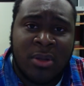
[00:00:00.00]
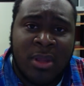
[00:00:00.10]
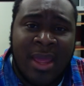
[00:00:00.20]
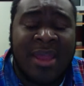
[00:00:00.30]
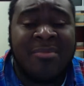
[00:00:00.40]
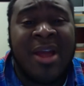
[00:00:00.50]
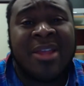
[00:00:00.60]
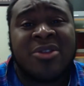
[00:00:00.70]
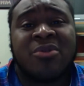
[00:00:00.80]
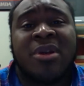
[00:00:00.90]
and my
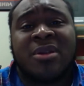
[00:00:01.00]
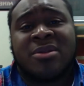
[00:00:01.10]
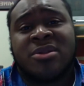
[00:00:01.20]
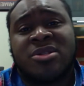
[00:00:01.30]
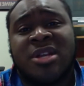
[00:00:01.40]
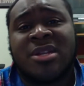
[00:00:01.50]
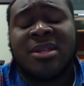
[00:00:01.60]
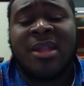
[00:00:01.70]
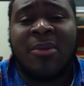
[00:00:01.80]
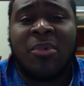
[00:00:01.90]
instructor suggested
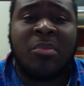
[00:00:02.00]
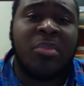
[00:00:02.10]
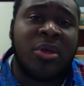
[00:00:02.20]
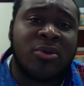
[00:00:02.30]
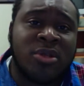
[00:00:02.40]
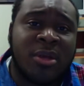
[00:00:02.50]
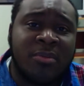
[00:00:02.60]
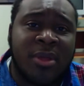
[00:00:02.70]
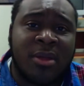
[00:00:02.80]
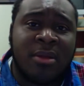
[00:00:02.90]
that we build
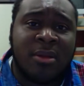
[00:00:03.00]
something